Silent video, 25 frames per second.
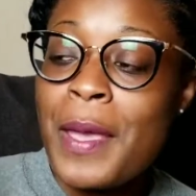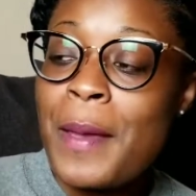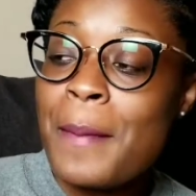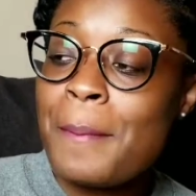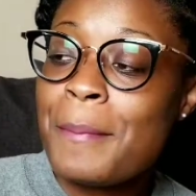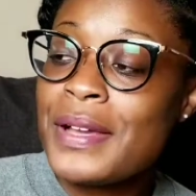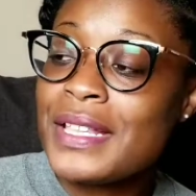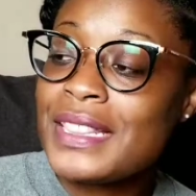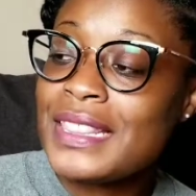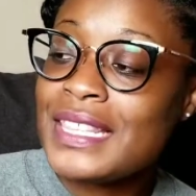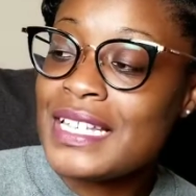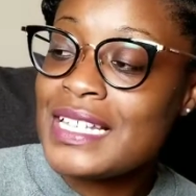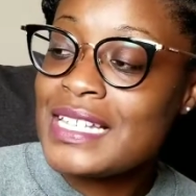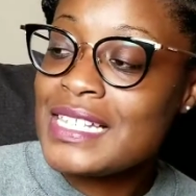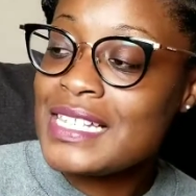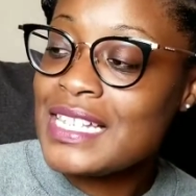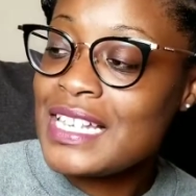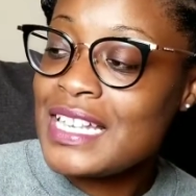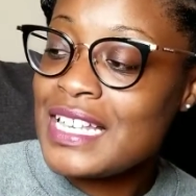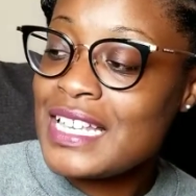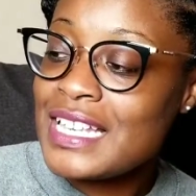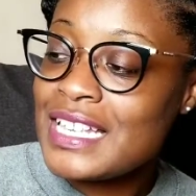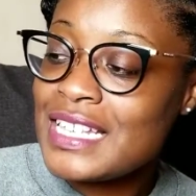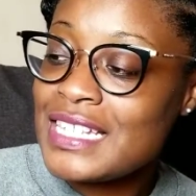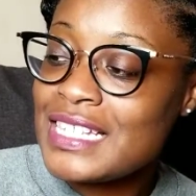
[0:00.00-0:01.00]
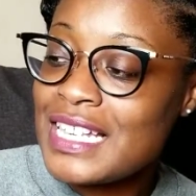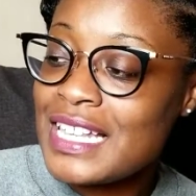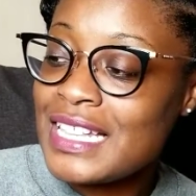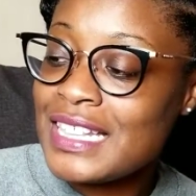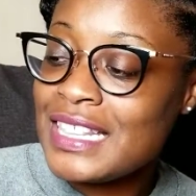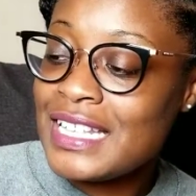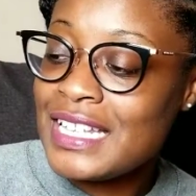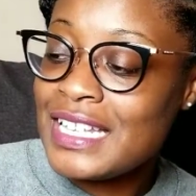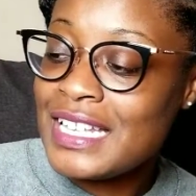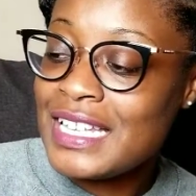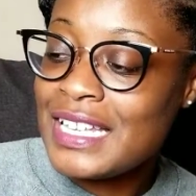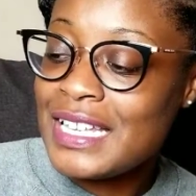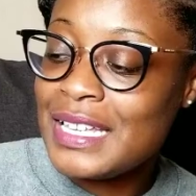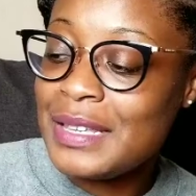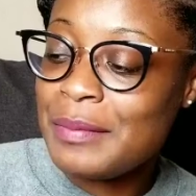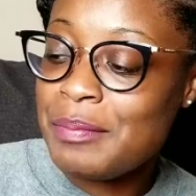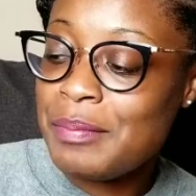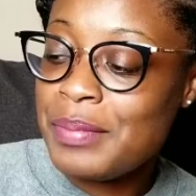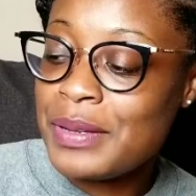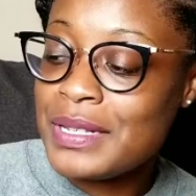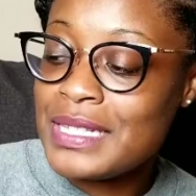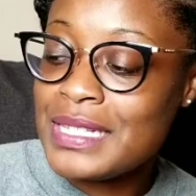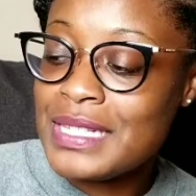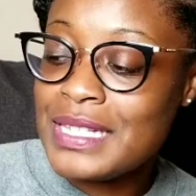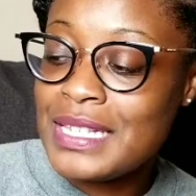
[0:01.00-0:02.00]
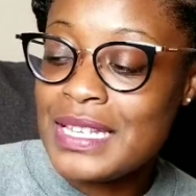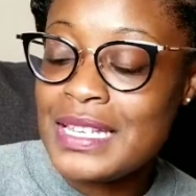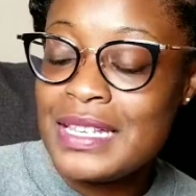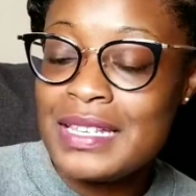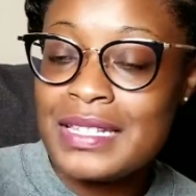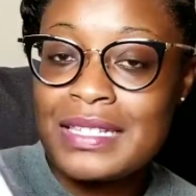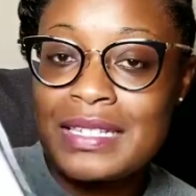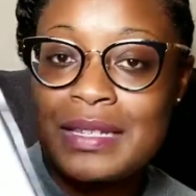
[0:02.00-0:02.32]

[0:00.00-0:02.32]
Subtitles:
But this is the Petite